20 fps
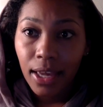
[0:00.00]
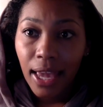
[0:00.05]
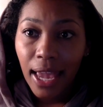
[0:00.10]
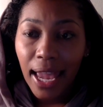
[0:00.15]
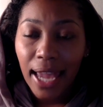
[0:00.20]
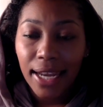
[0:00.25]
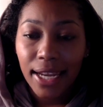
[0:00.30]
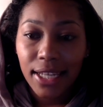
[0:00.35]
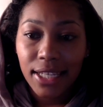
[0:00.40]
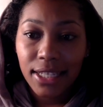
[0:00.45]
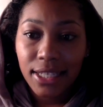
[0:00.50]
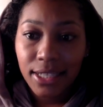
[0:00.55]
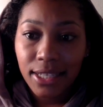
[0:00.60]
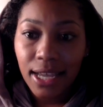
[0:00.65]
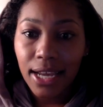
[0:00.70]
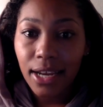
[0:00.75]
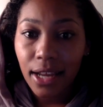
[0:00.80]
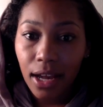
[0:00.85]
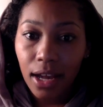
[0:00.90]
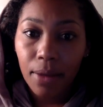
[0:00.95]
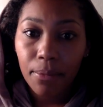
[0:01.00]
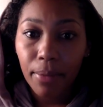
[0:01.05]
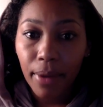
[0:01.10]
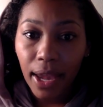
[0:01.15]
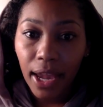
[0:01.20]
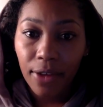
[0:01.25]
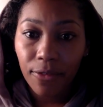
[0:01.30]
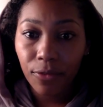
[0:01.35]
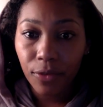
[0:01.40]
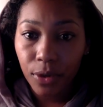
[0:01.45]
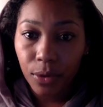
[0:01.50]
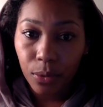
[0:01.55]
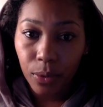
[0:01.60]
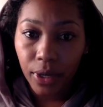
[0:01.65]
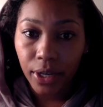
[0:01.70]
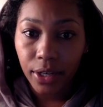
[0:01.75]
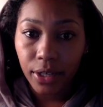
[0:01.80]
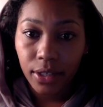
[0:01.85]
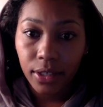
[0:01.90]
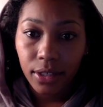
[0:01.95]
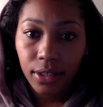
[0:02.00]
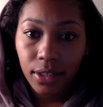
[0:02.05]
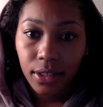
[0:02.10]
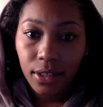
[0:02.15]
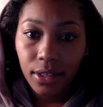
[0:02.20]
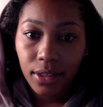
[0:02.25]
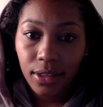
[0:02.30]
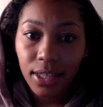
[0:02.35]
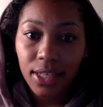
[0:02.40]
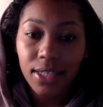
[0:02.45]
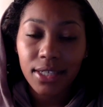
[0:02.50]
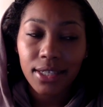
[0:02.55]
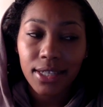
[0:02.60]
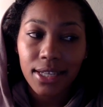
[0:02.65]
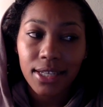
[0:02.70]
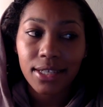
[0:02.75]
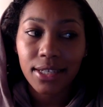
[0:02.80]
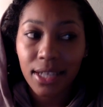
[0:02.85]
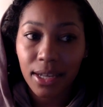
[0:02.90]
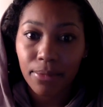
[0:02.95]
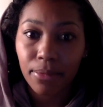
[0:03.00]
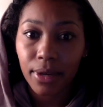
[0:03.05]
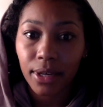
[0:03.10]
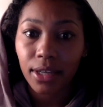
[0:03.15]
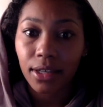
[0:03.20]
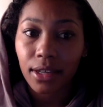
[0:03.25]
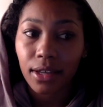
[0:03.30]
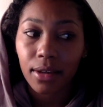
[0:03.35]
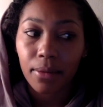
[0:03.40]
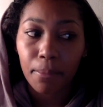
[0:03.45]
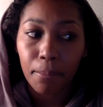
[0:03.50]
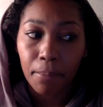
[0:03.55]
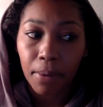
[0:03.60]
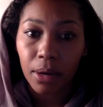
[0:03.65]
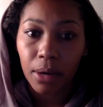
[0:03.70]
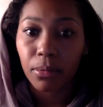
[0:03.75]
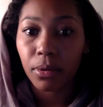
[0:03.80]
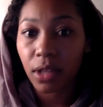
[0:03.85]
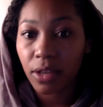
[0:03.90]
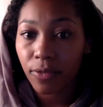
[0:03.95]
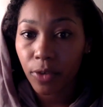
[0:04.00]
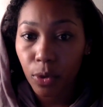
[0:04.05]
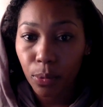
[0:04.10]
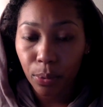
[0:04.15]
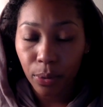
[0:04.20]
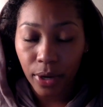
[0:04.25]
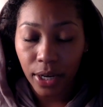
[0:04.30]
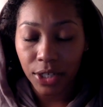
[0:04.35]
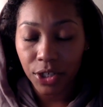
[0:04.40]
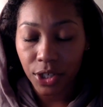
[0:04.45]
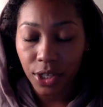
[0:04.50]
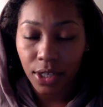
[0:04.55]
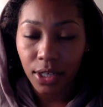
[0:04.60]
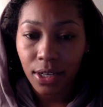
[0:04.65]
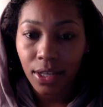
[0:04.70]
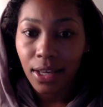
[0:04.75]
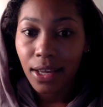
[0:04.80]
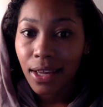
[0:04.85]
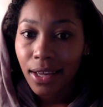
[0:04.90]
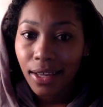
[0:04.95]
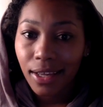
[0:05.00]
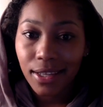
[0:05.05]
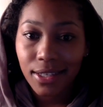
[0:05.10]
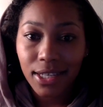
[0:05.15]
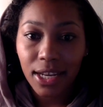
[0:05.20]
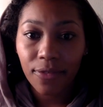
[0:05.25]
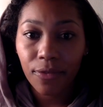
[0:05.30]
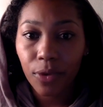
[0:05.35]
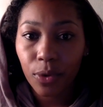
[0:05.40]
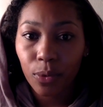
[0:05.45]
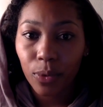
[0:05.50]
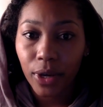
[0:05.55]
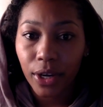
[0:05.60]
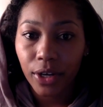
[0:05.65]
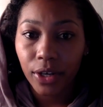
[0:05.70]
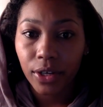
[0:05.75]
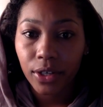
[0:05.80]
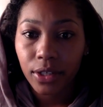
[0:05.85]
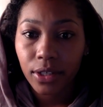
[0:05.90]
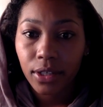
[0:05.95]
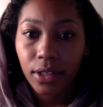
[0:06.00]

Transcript: And it's set up everywhere. This systemic bubble of oppression is everywhere.